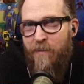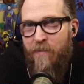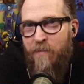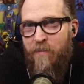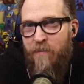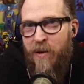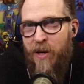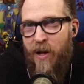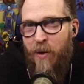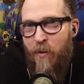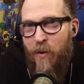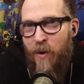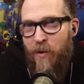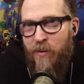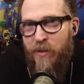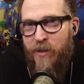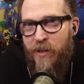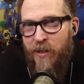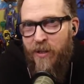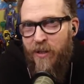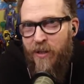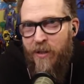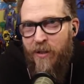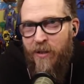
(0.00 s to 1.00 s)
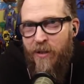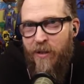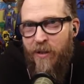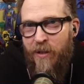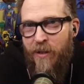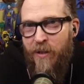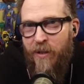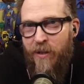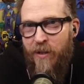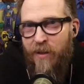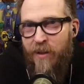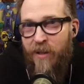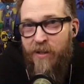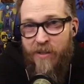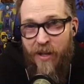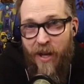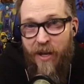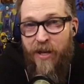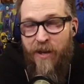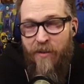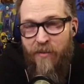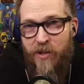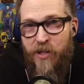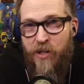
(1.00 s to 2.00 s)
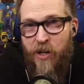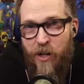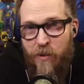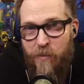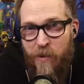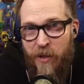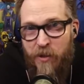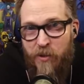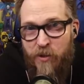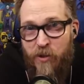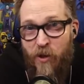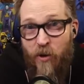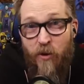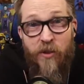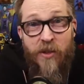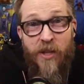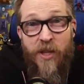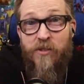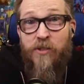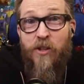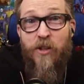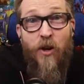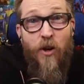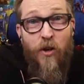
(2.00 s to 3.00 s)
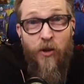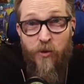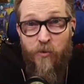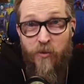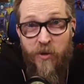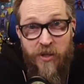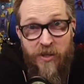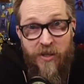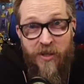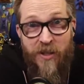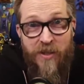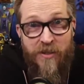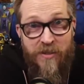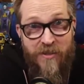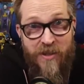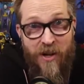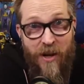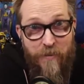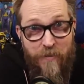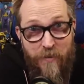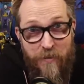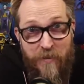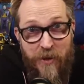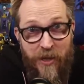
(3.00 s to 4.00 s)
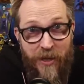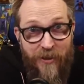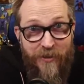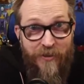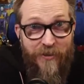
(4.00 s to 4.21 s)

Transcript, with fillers: But I won't. Because I give a shit about the show. And that's the only reason that's stopping me